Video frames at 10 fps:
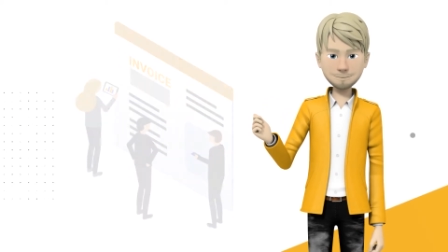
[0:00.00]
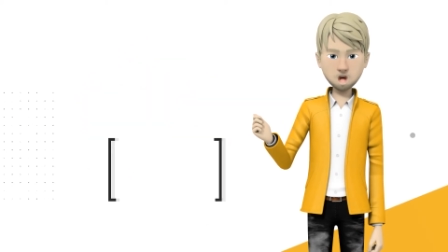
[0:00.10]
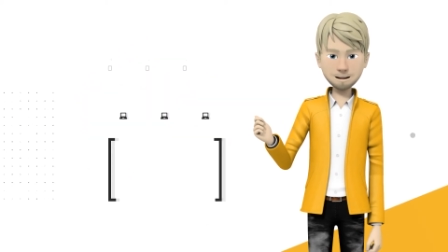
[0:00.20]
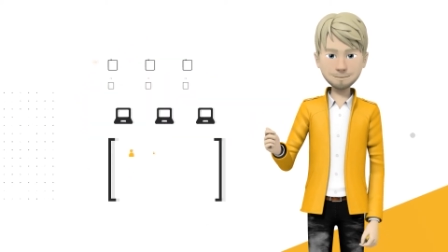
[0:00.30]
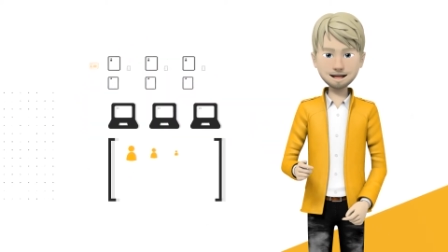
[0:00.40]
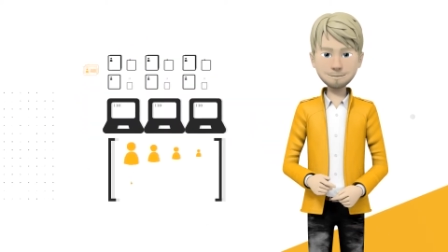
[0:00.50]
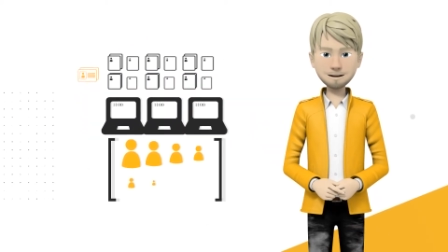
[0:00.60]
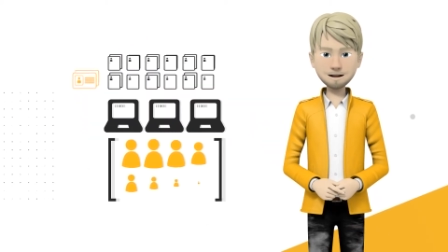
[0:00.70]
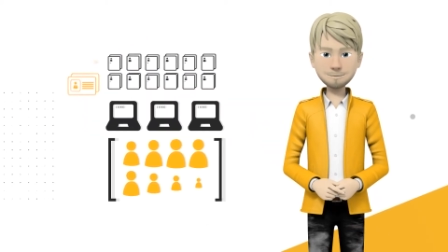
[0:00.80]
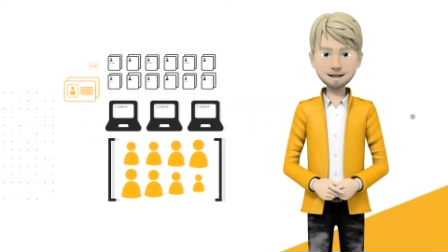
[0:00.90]
I tried
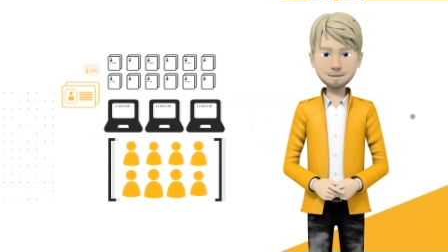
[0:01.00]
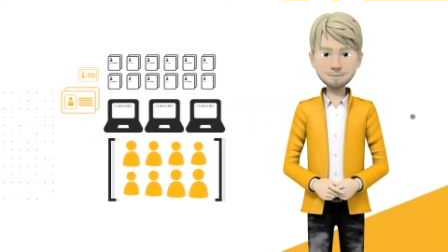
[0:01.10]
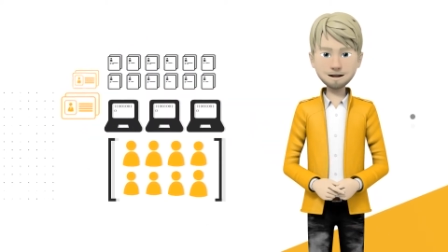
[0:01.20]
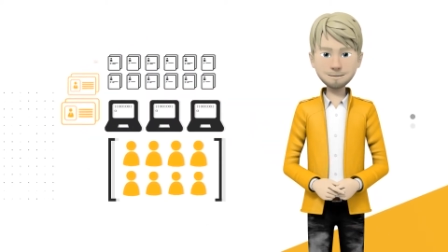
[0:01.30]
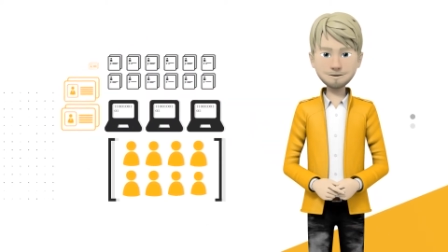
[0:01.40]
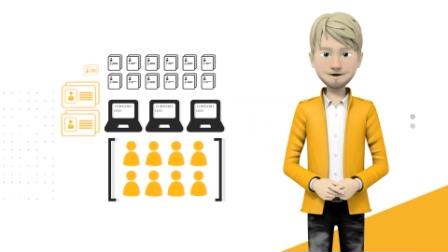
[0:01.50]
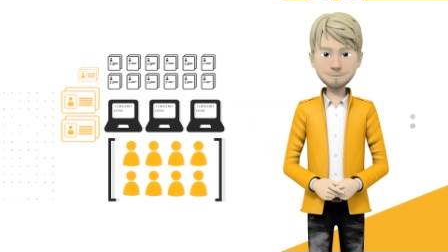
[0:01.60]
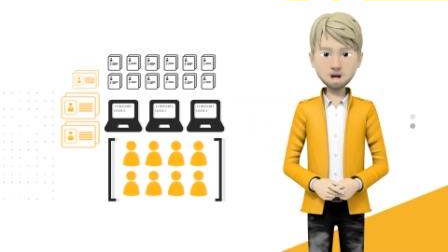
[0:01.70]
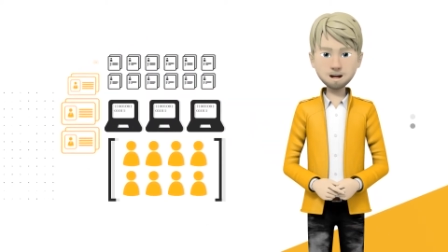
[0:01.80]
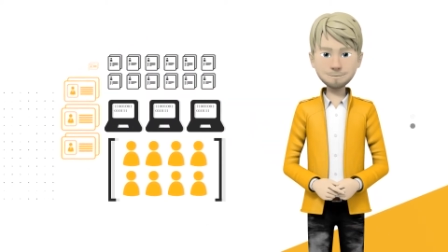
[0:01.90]
to automate data
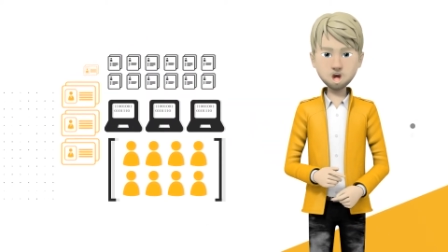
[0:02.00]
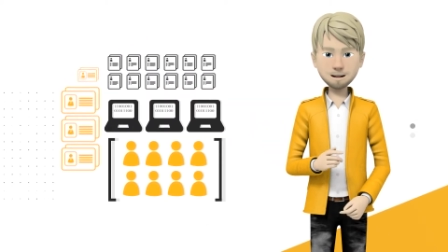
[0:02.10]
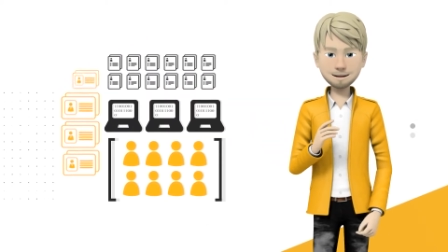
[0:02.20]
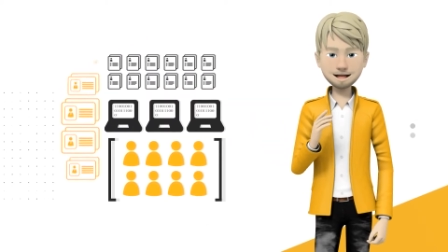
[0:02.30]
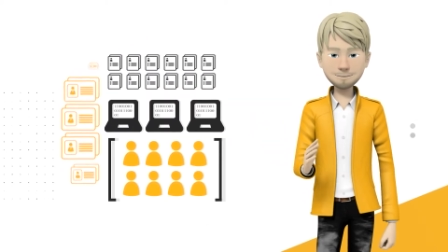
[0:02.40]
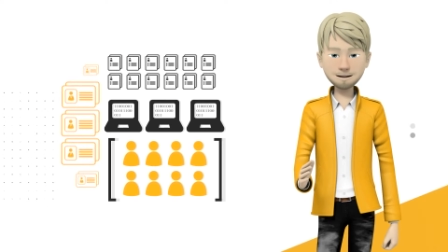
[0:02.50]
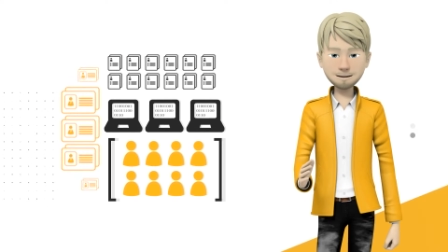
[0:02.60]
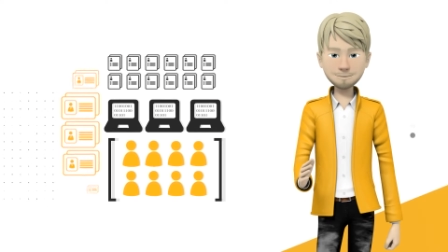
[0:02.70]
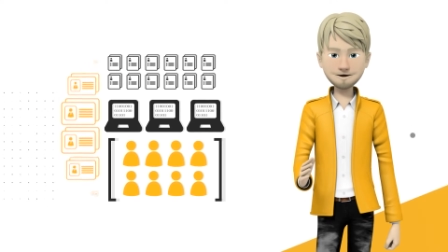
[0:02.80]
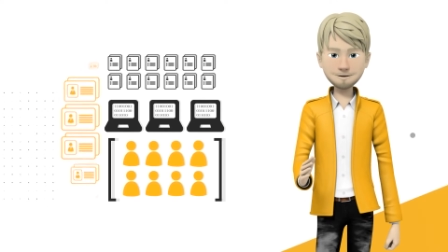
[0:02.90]
extraction, but the
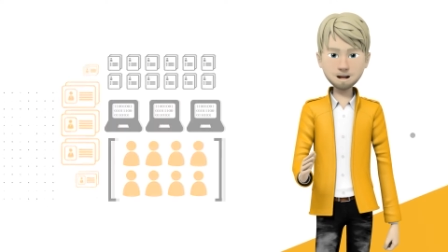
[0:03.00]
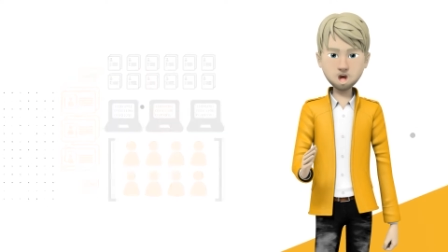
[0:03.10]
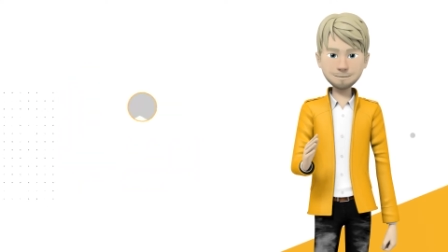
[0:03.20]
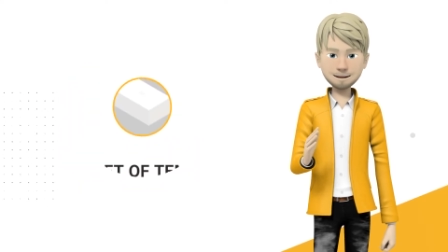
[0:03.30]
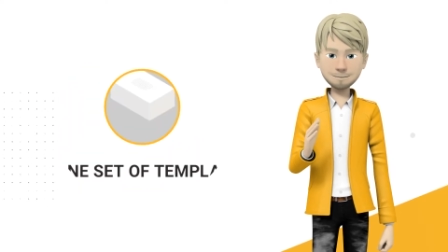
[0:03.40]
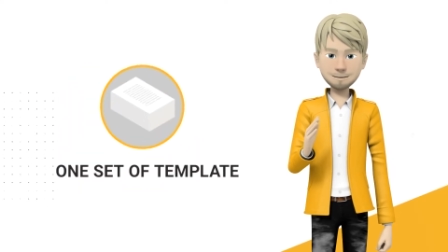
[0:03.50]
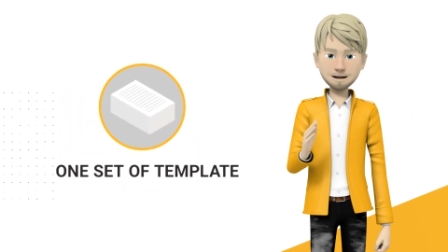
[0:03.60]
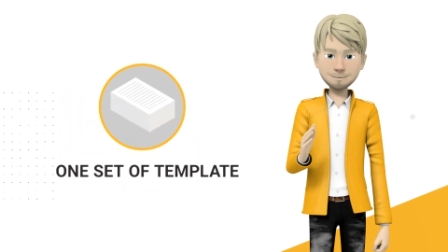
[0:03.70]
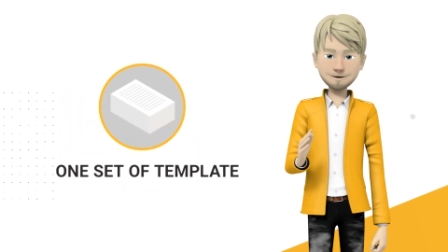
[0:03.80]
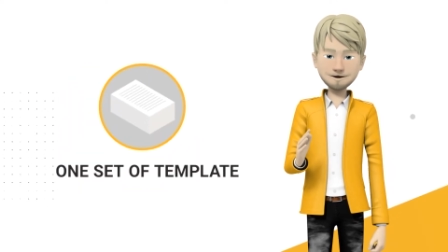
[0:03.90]
solution required
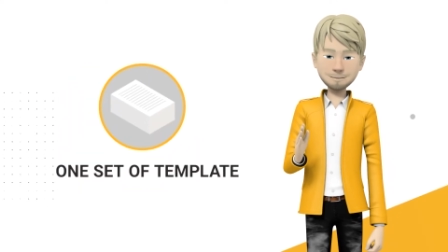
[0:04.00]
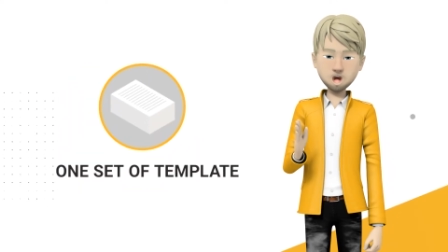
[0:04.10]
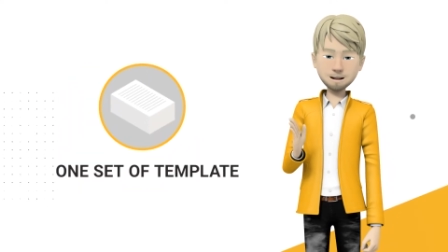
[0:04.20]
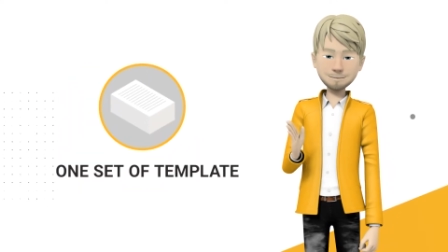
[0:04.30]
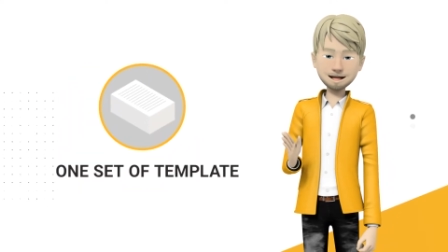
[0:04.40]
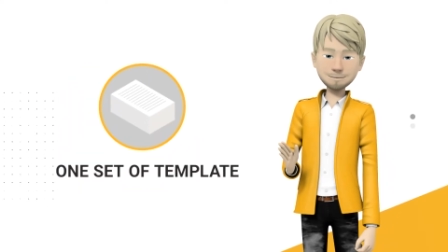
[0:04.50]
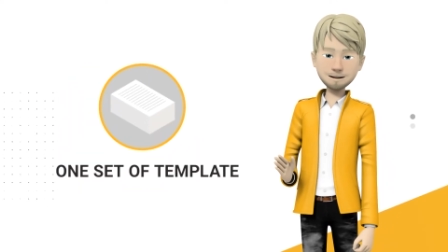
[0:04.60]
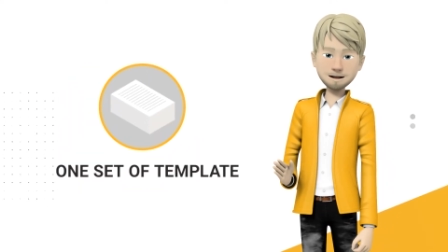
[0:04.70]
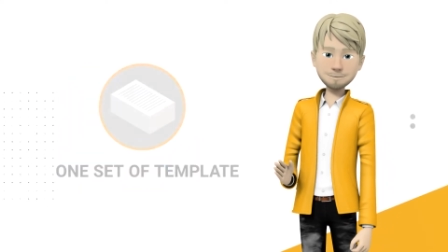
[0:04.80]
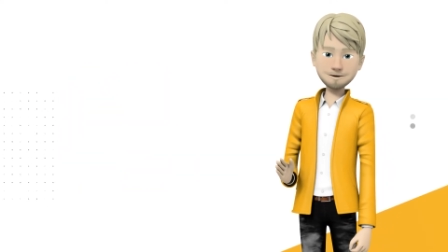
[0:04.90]
one set of
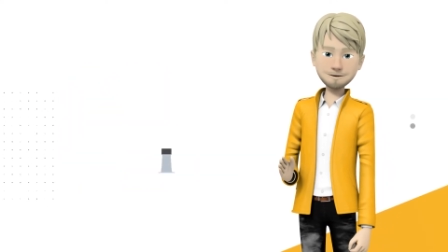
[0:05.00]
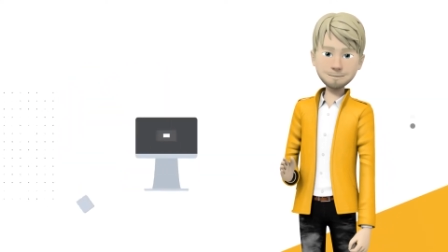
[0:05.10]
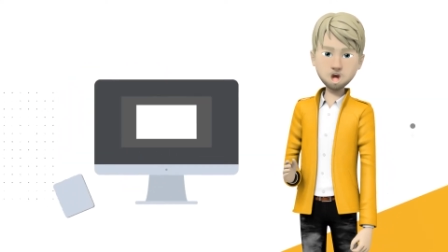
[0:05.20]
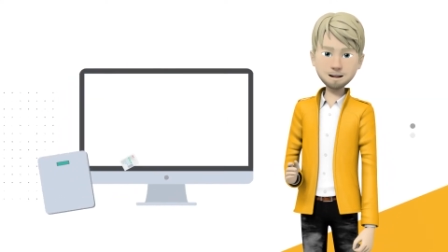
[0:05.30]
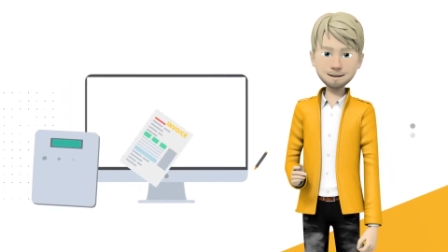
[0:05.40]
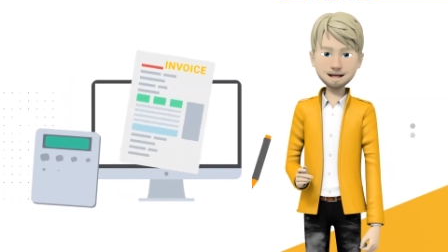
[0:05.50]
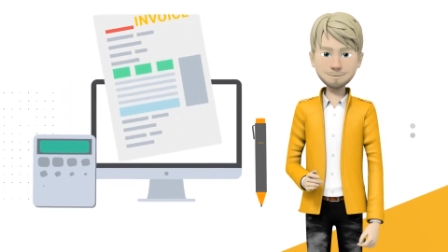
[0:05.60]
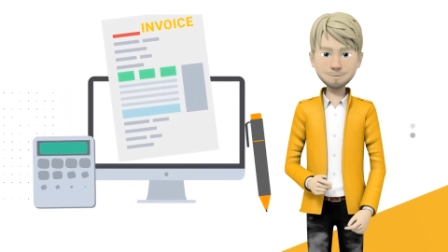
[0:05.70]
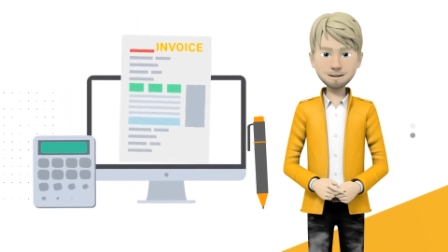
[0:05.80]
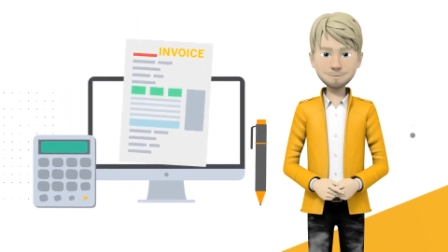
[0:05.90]
template and rules
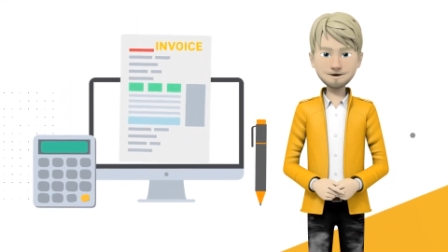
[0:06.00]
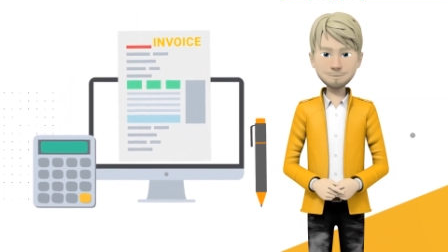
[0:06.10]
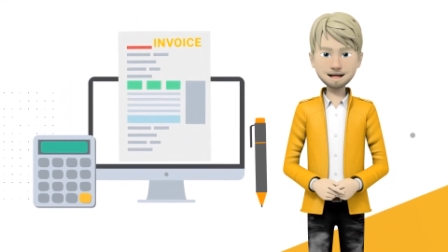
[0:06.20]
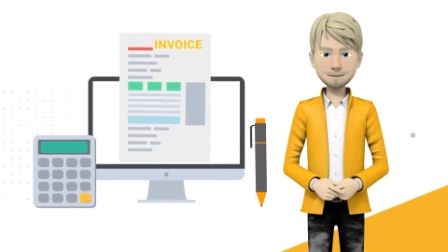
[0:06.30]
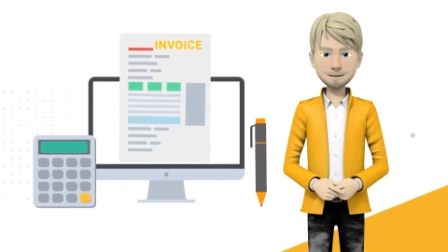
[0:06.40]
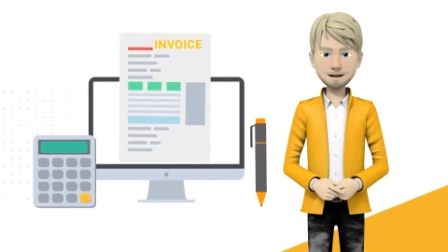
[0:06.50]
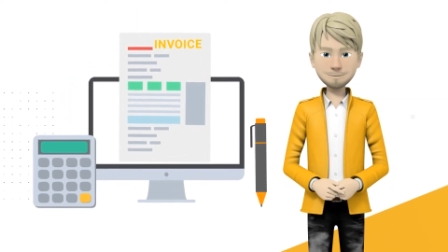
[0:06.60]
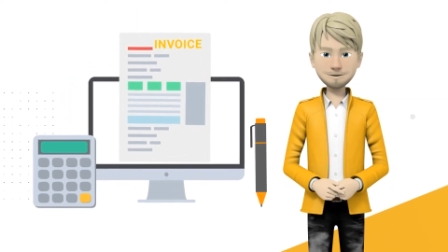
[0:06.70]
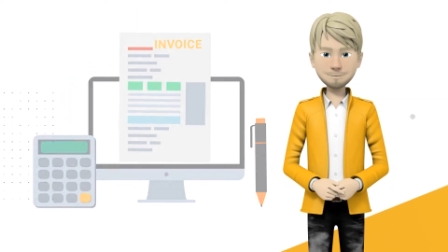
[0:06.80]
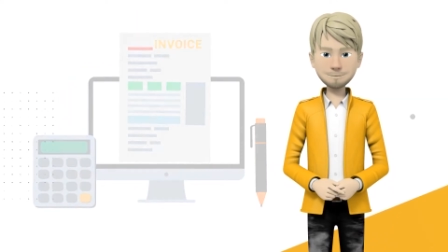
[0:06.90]
per invoice
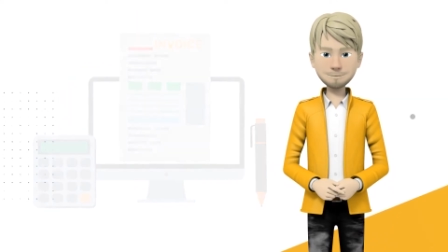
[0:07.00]
layout,